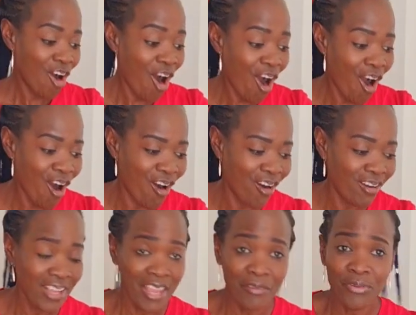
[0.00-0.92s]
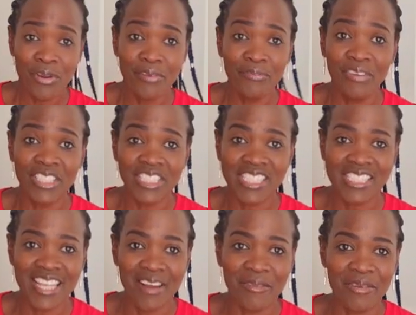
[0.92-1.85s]
or if you're a
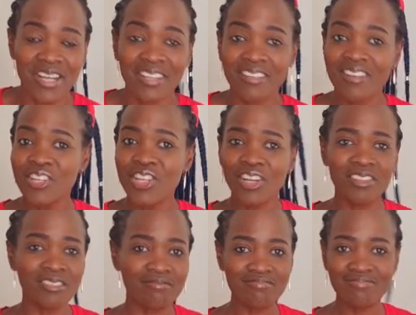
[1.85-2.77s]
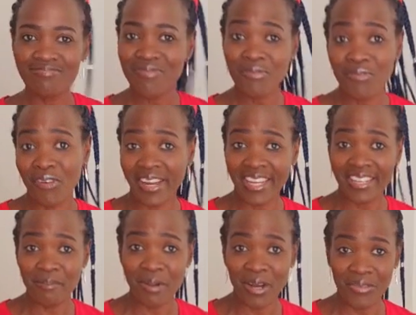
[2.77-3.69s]
vegetarian, you could forget
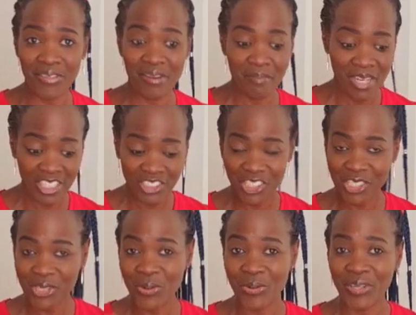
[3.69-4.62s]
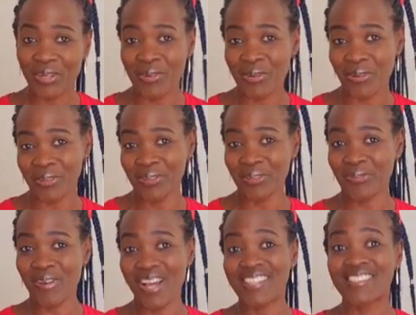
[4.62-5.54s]
about them and just cook your coconut
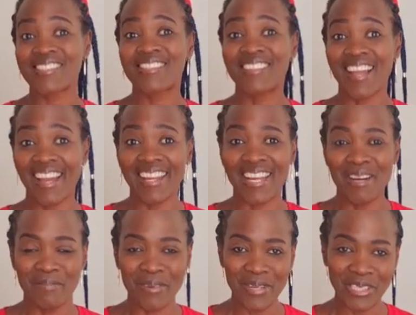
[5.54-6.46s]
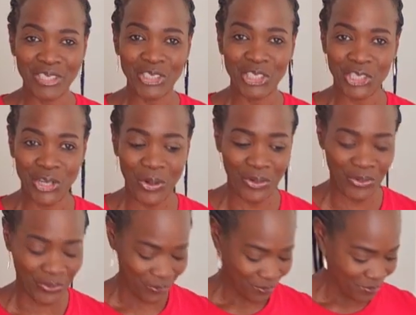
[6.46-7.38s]
rice like I'm going to show
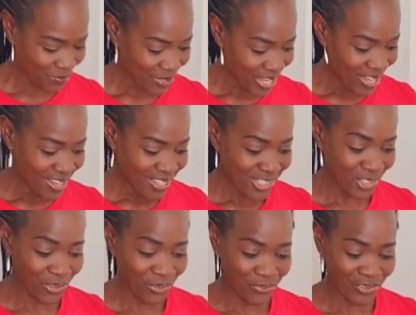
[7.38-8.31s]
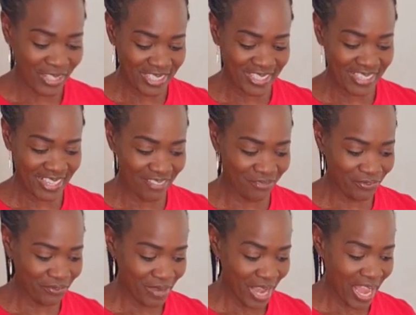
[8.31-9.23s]
you. So the first
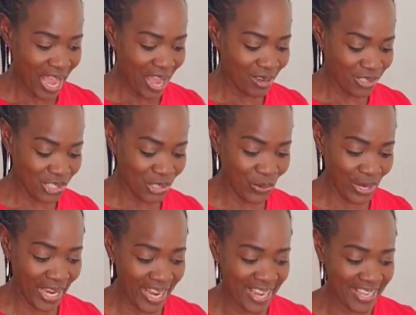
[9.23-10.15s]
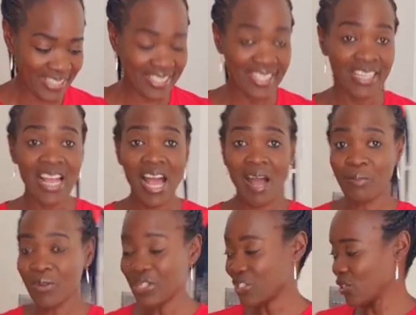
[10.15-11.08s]
thing I'll do is,
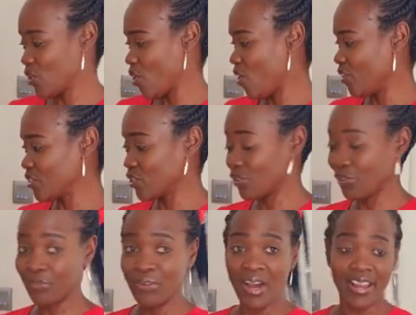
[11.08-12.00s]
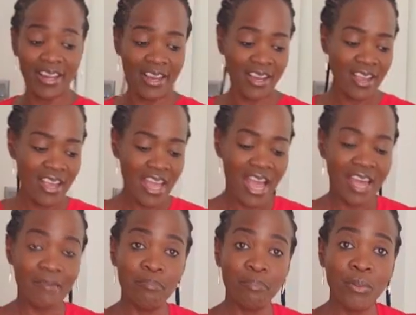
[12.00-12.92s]
I'm going to go onto the fire
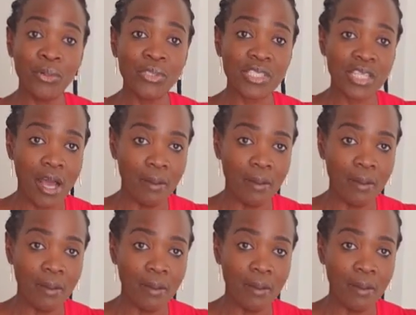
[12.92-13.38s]
and put